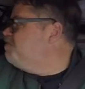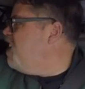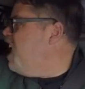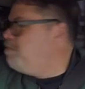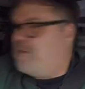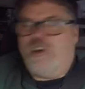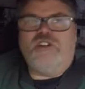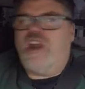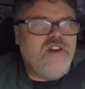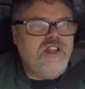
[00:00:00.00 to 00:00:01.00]
And burnt.
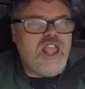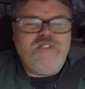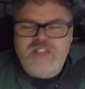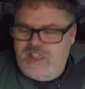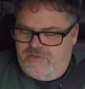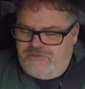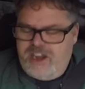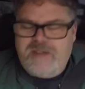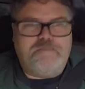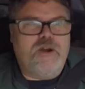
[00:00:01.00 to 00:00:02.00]
Everything's
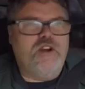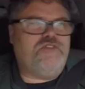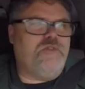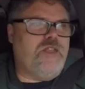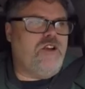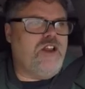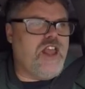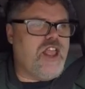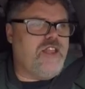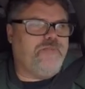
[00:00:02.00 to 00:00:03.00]
freaking burnt from there
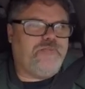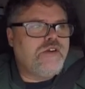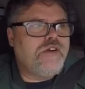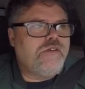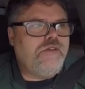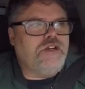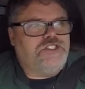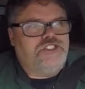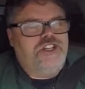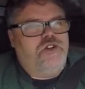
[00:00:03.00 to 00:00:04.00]
today. What a
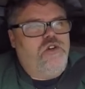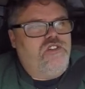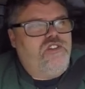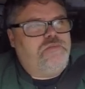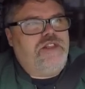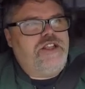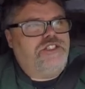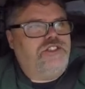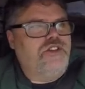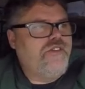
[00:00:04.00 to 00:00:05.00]
shithole of a
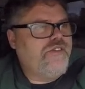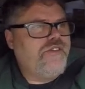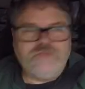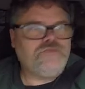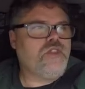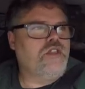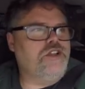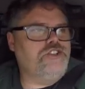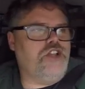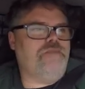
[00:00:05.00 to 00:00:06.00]
place.
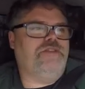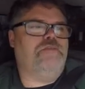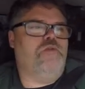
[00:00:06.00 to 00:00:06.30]
Good job, Tim